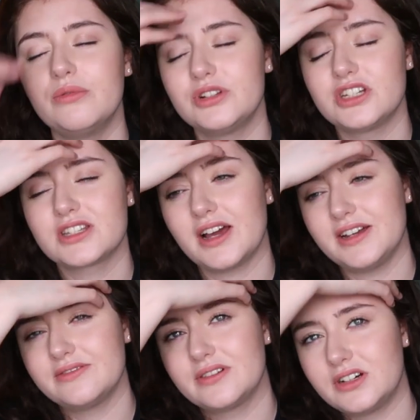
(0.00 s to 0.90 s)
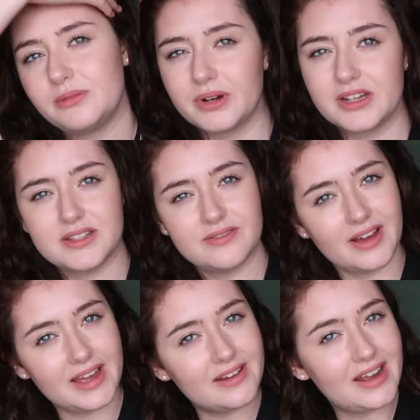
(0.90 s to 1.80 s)
which is kind of good because if
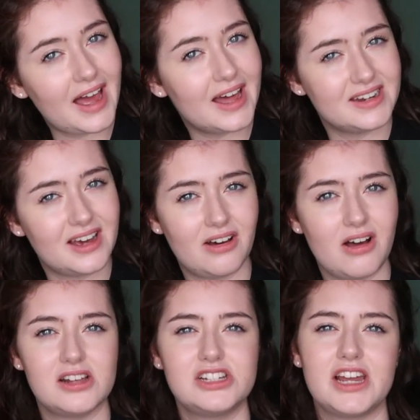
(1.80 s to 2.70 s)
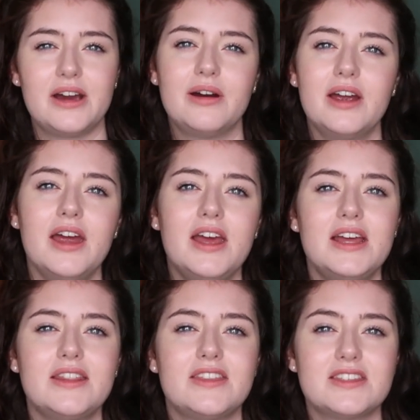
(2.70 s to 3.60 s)
I had had a hot shower
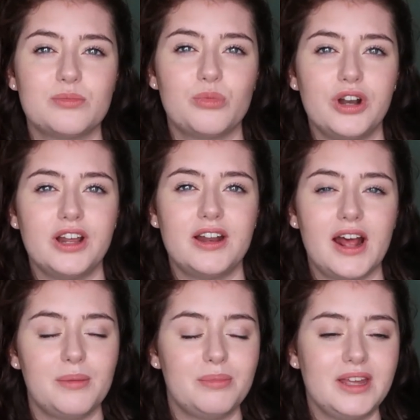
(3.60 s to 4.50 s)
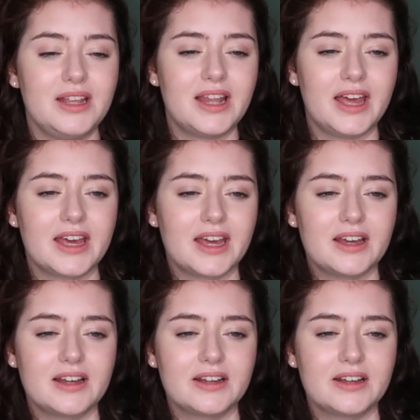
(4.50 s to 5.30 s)
this morning and been like